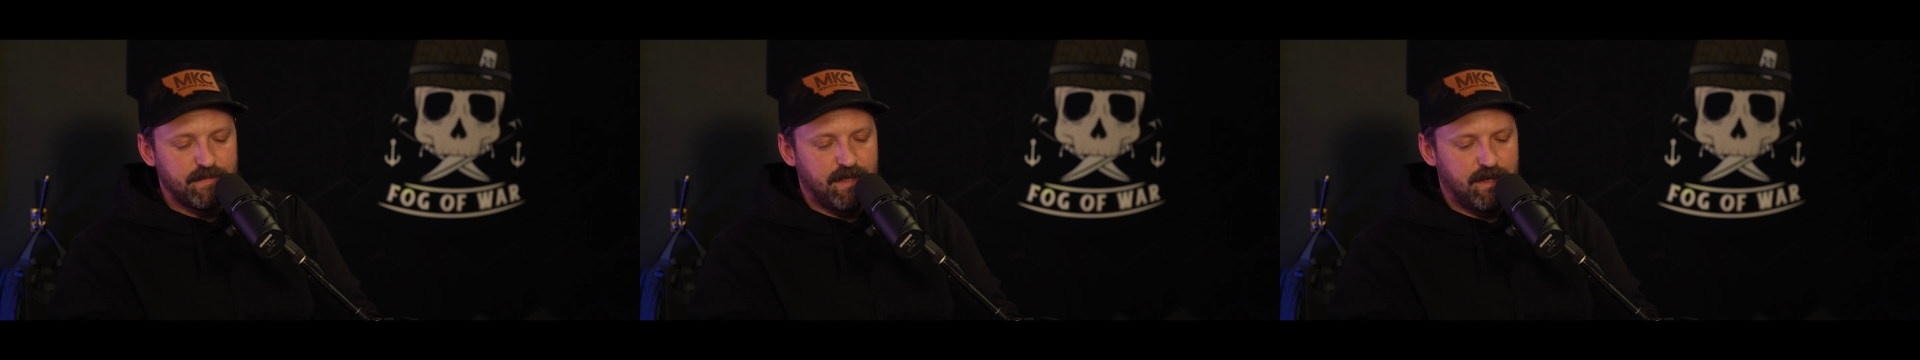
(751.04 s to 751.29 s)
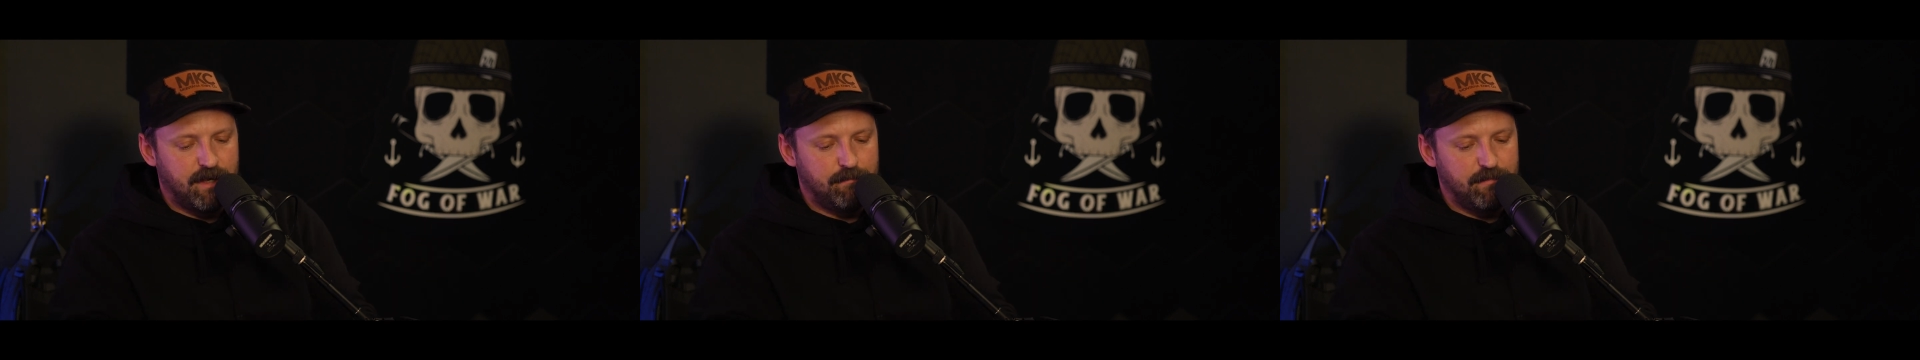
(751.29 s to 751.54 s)

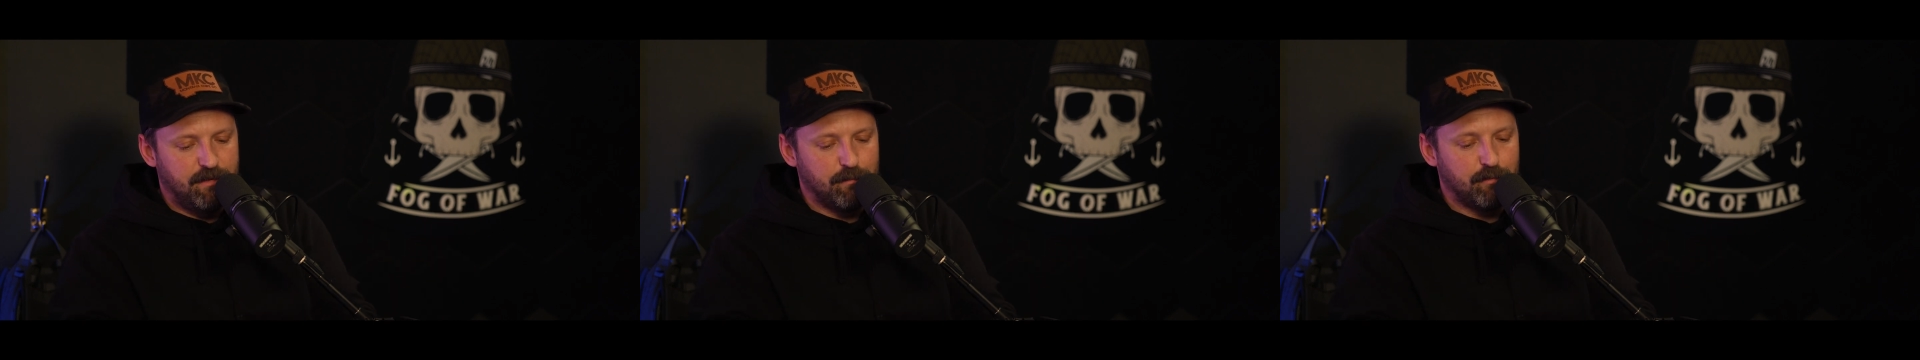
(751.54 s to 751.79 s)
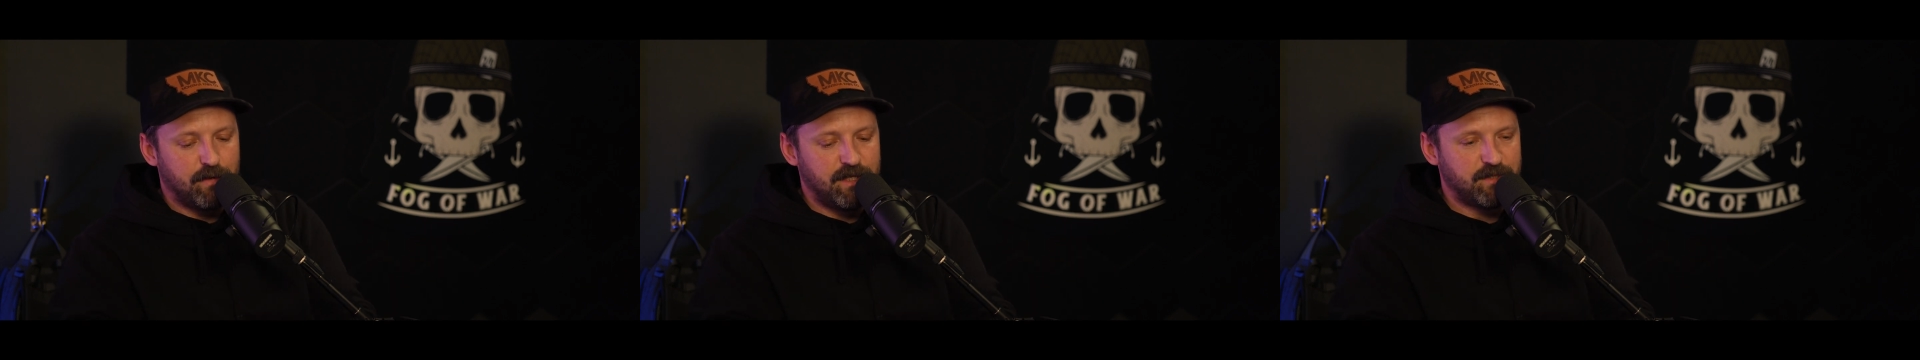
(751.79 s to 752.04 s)
The
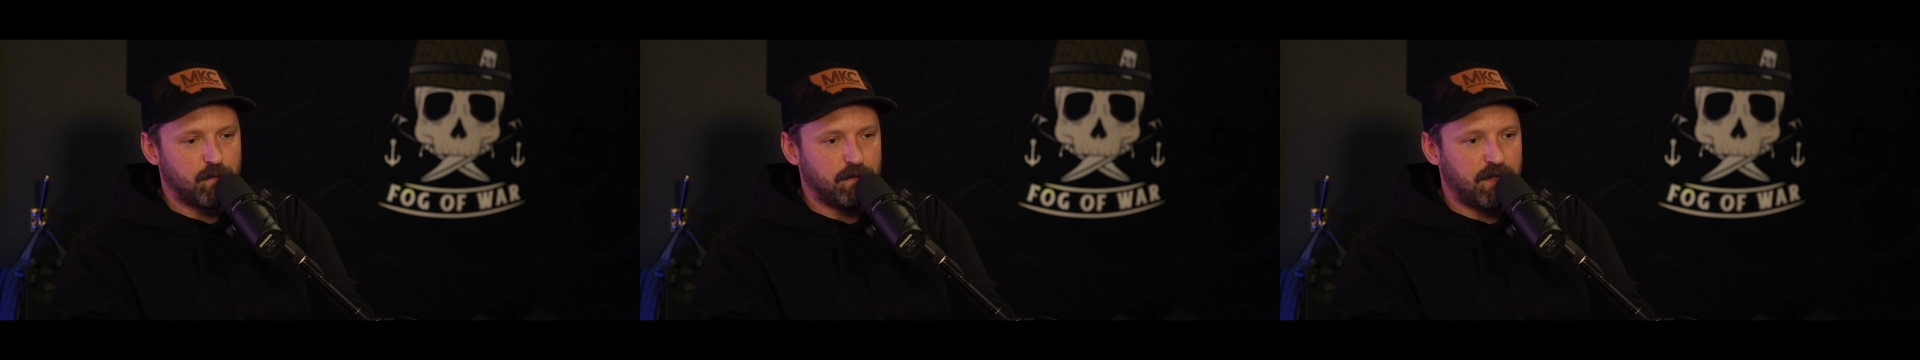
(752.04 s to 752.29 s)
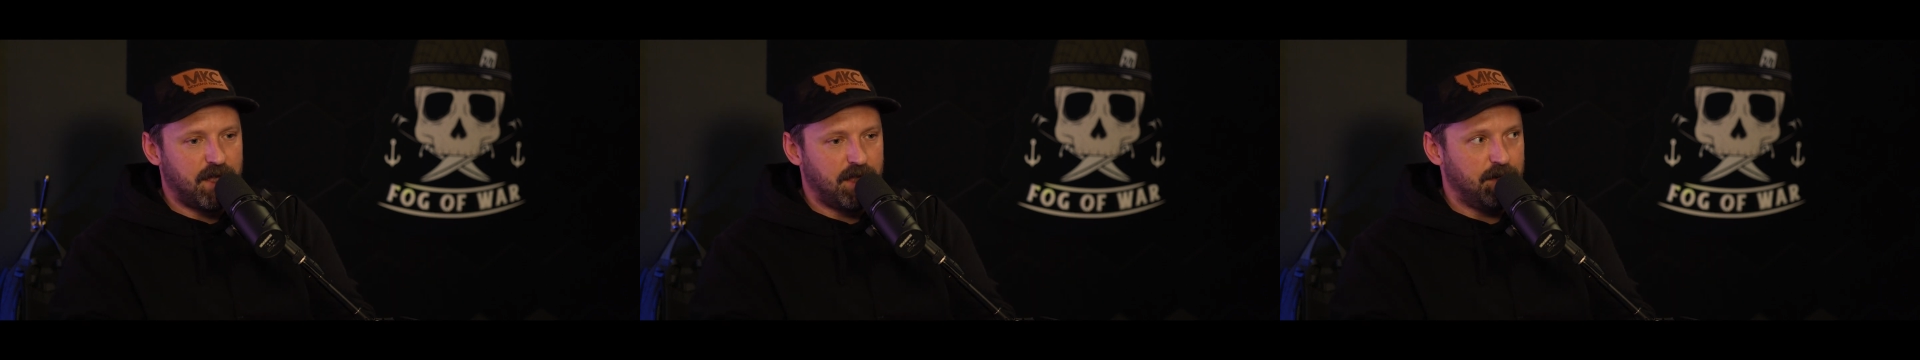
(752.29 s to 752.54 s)
Marines
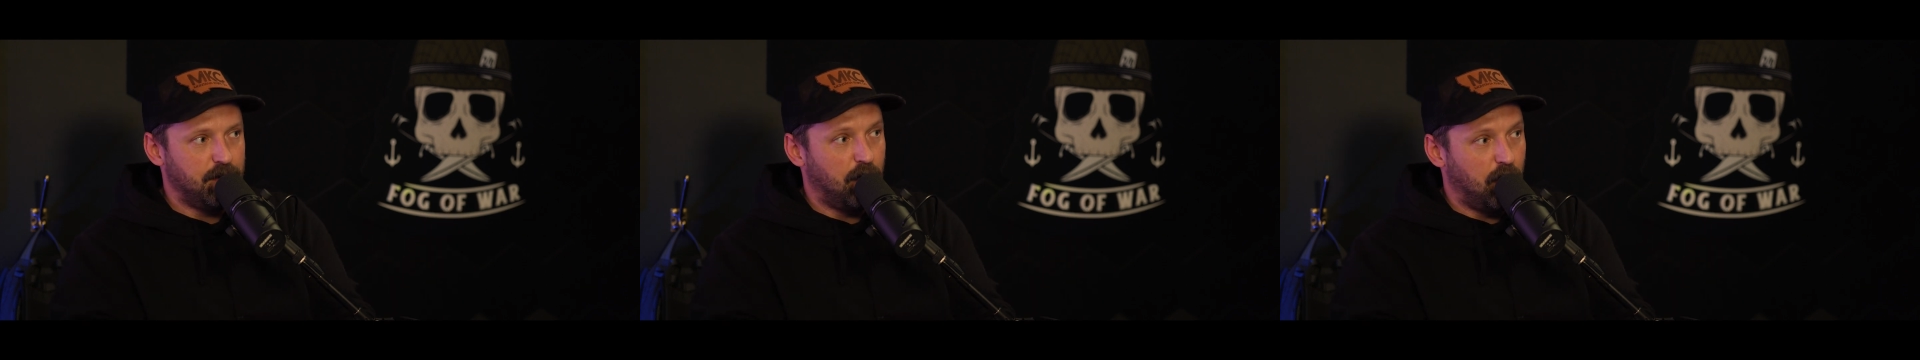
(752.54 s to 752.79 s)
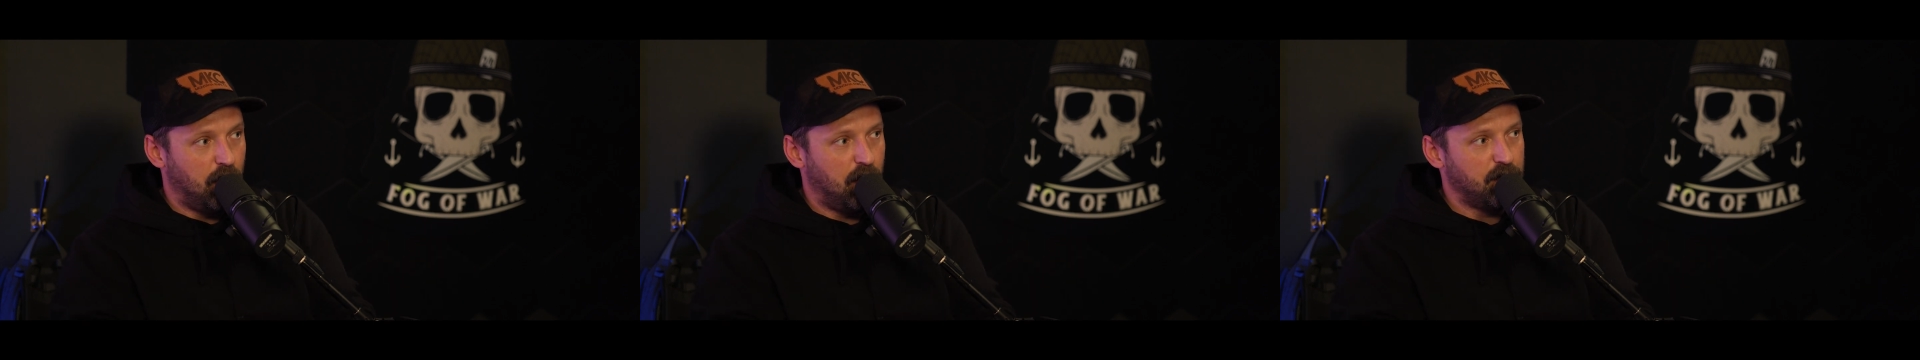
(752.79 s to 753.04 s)
will land
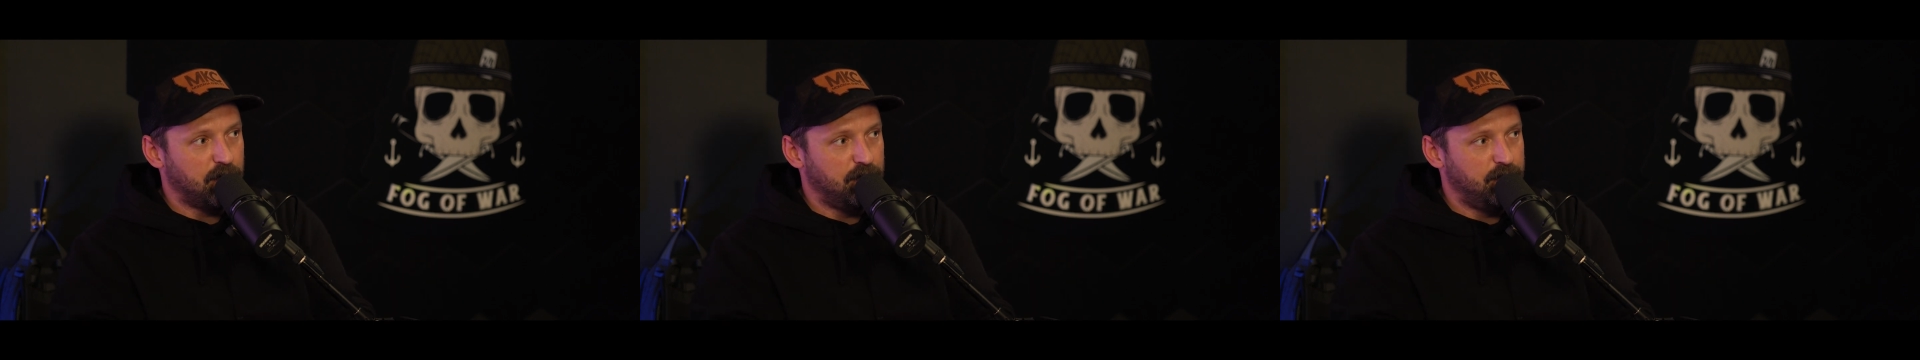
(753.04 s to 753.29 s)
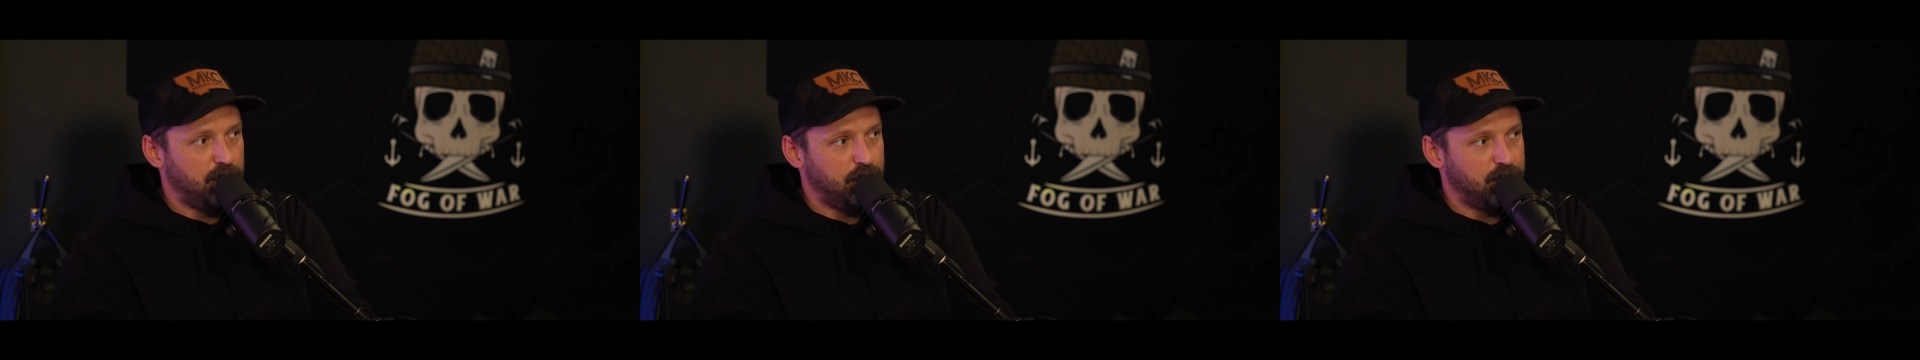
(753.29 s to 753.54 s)
on
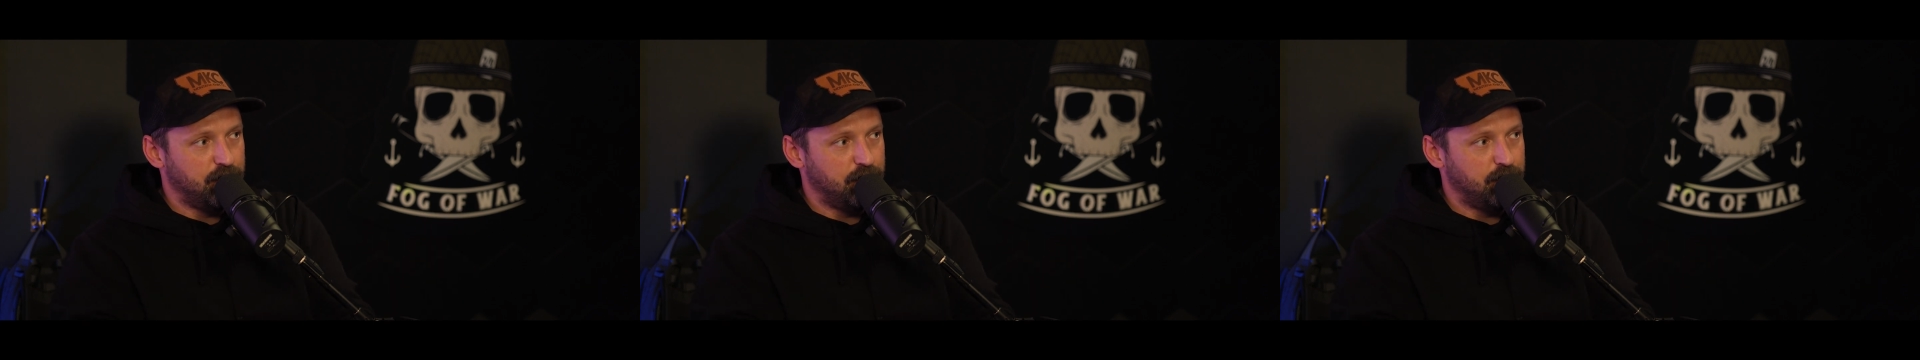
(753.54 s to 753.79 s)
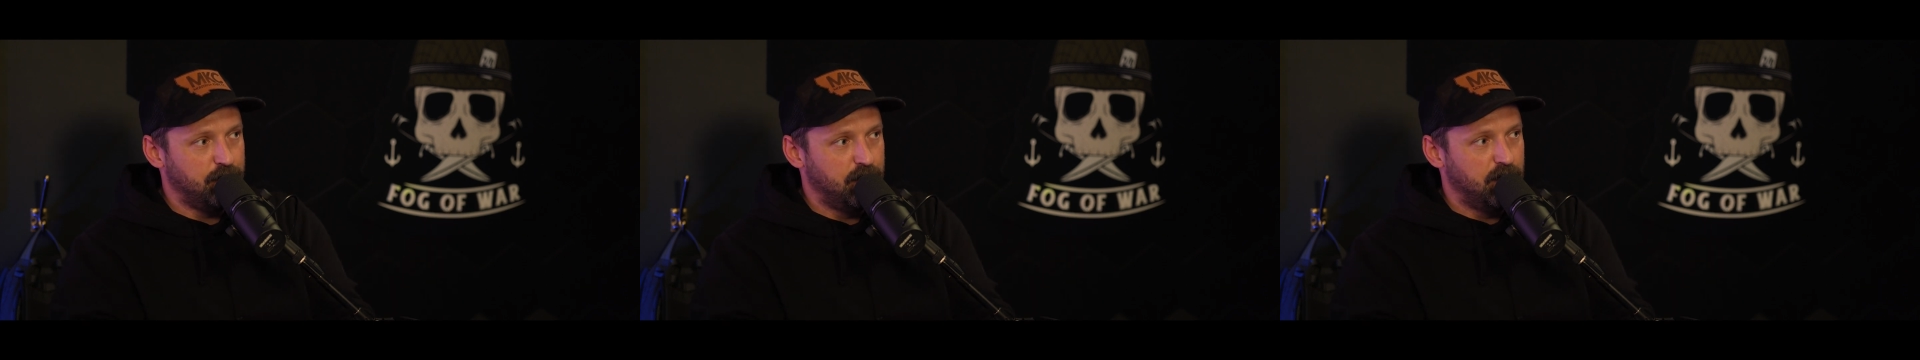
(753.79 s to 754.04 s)

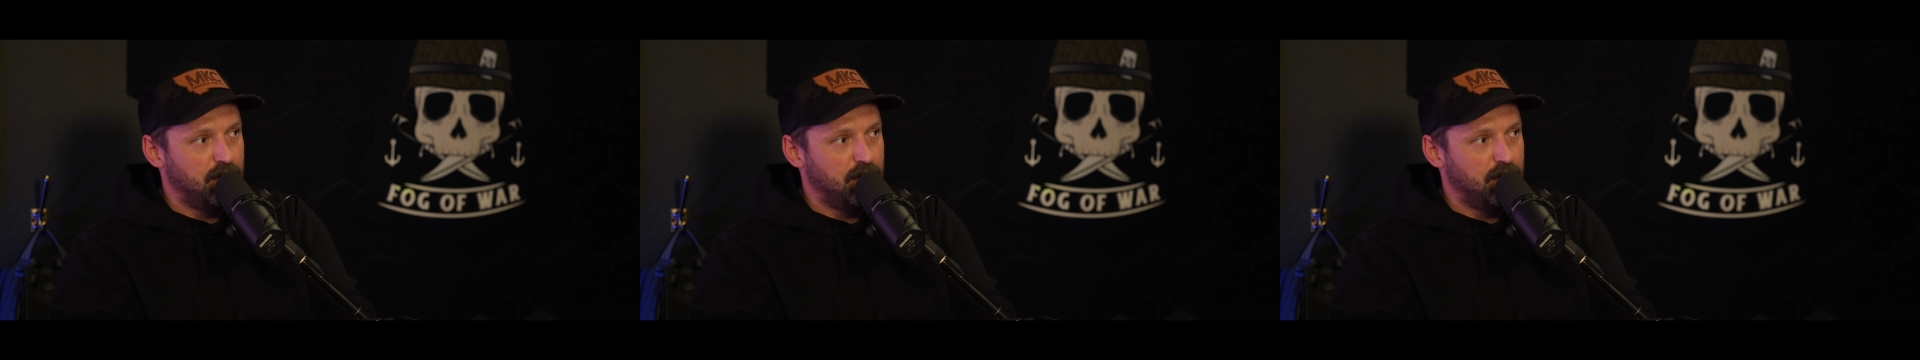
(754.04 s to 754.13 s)
Gavutu,